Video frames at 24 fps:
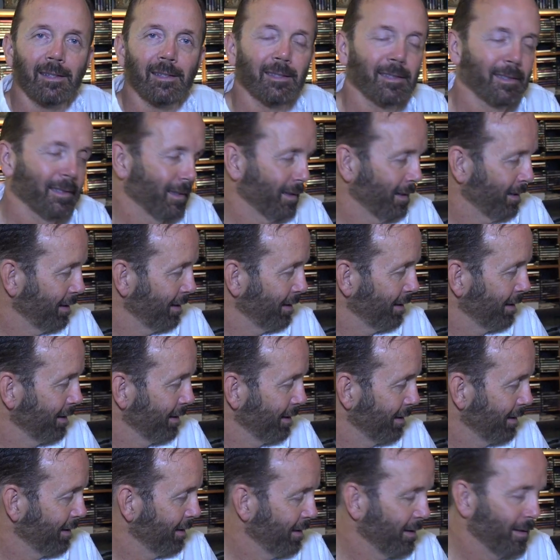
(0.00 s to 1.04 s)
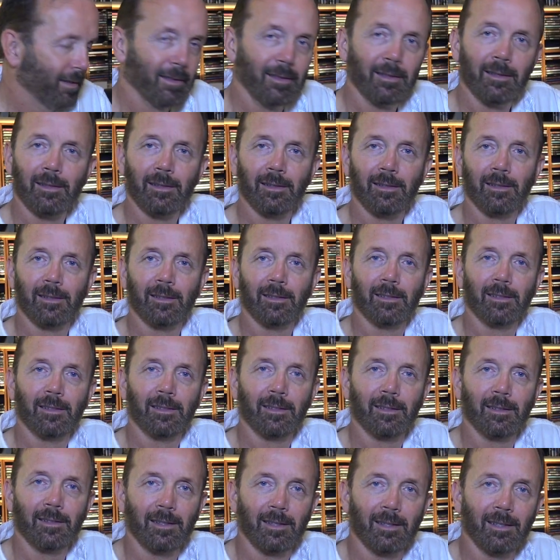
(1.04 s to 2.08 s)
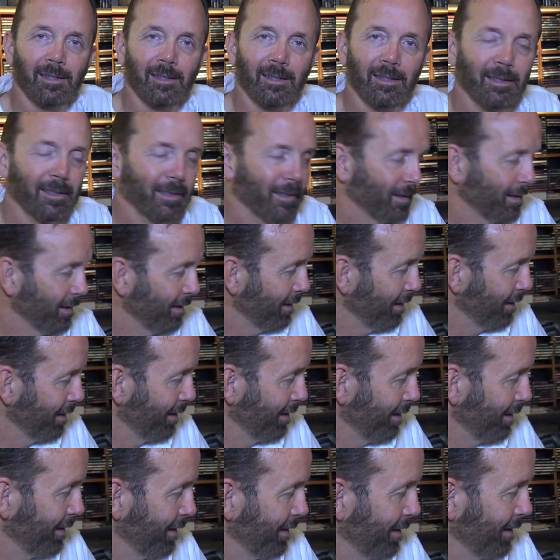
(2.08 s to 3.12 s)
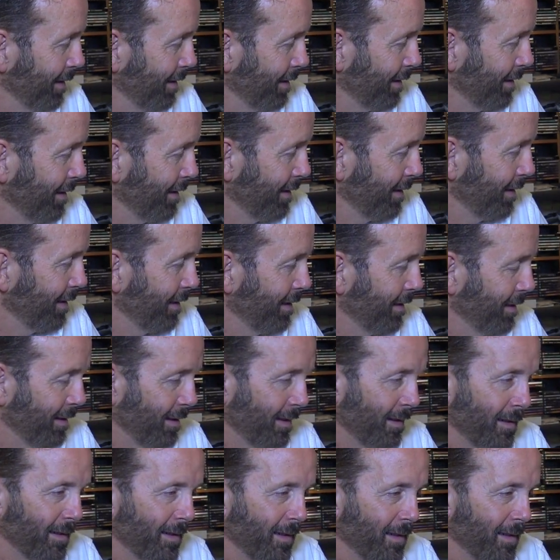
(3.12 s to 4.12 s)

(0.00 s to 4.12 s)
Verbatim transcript: Checking your calendar today, Paul. I see you have just one thing coming.